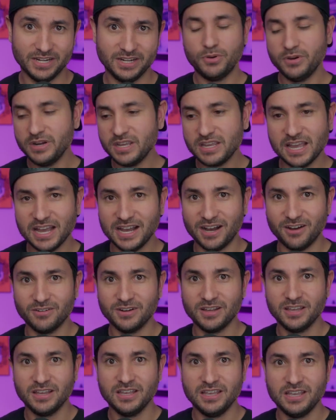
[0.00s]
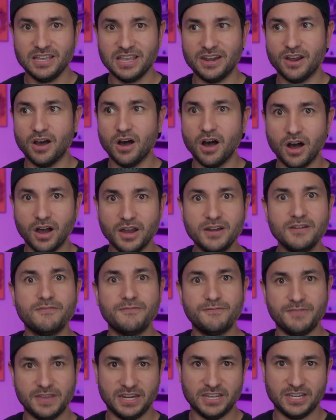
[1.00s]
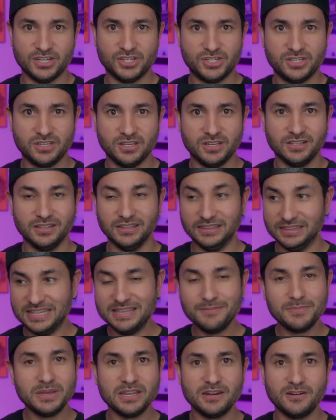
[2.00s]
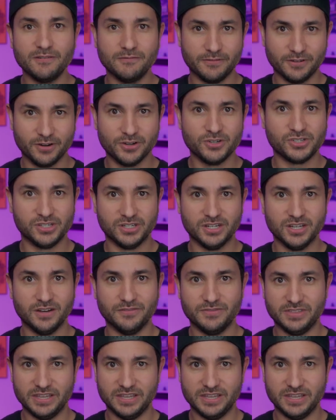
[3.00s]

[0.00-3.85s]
Putting out an unfinished, limited version of